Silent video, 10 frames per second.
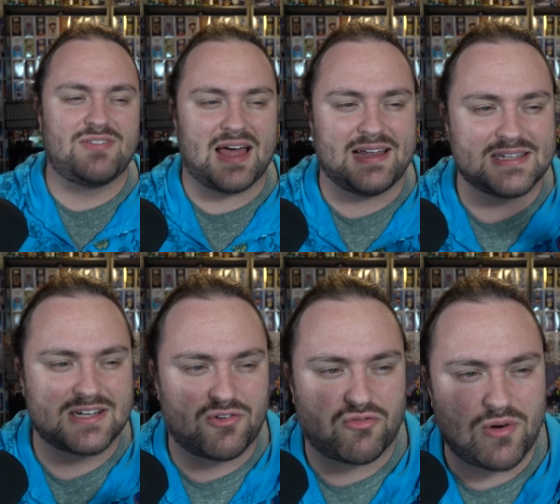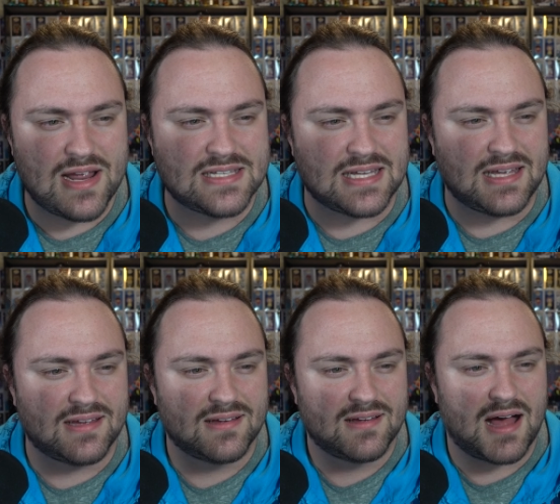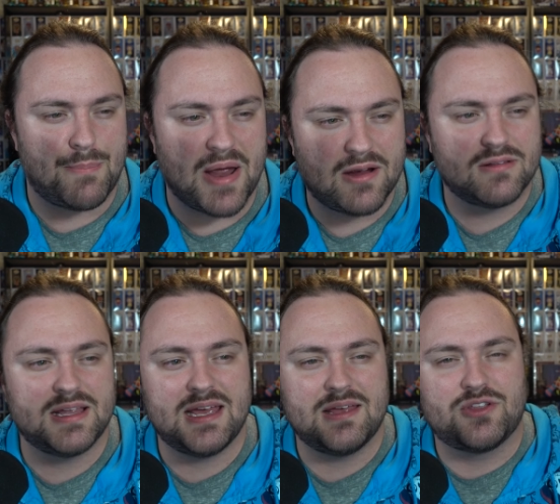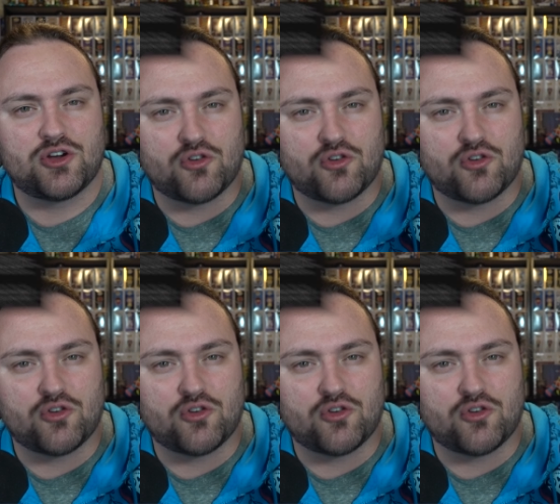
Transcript: that is crazy. Apparently, the